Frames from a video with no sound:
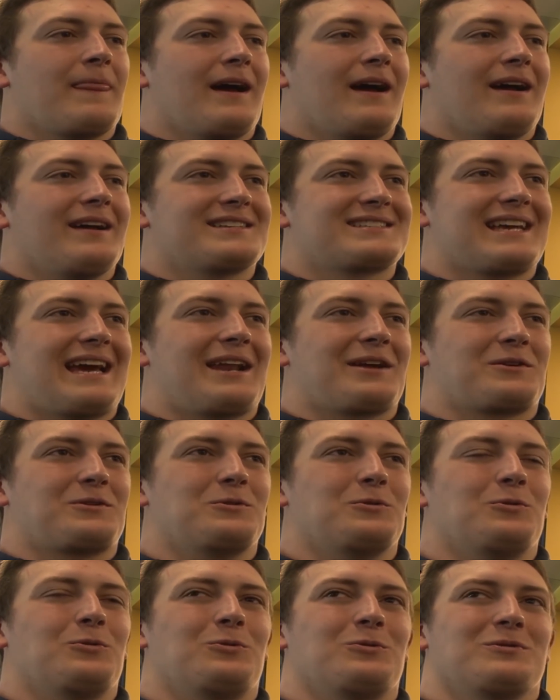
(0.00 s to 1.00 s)
uh, it's kind of
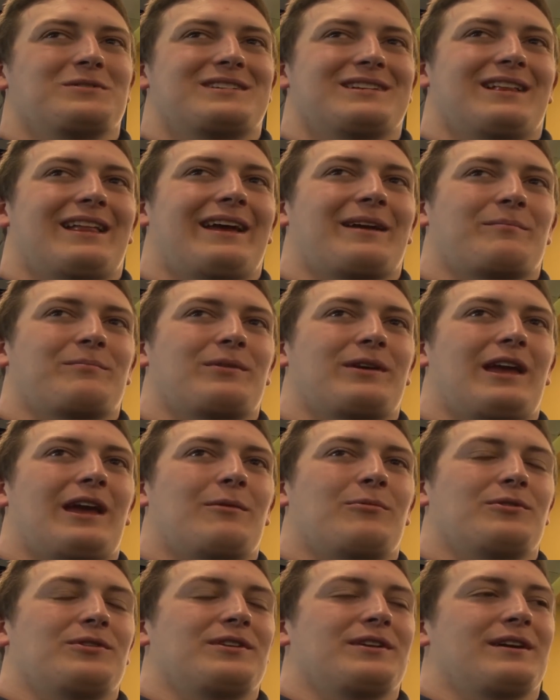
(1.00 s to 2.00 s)
cool to like be
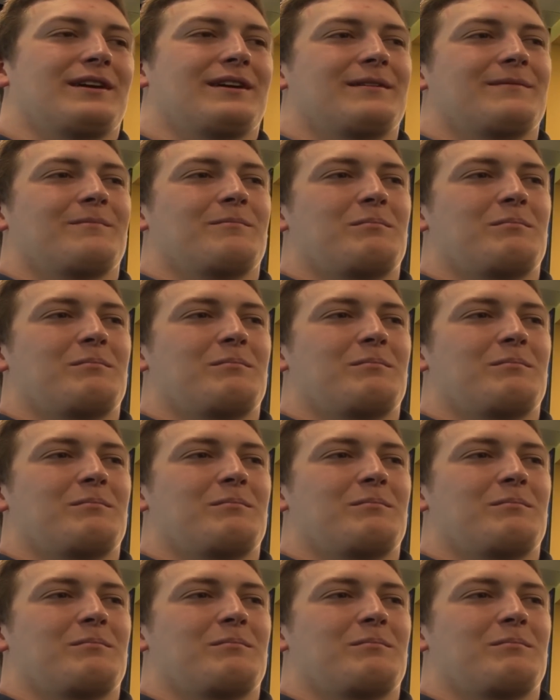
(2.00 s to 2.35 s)
able to